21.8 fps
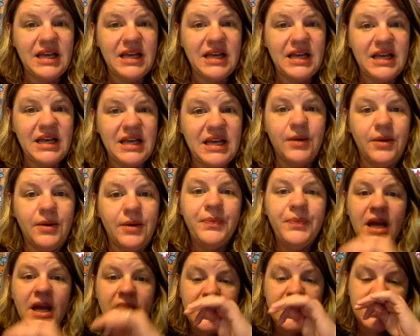editor.
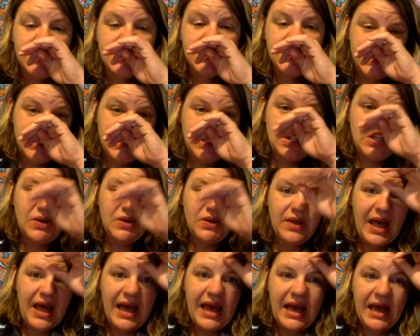So to do
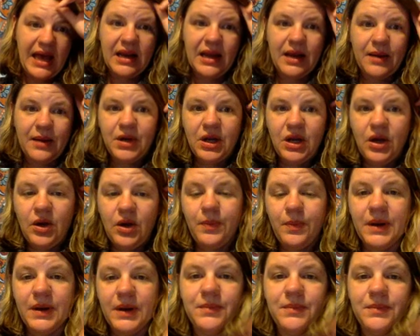that, I'm going to open up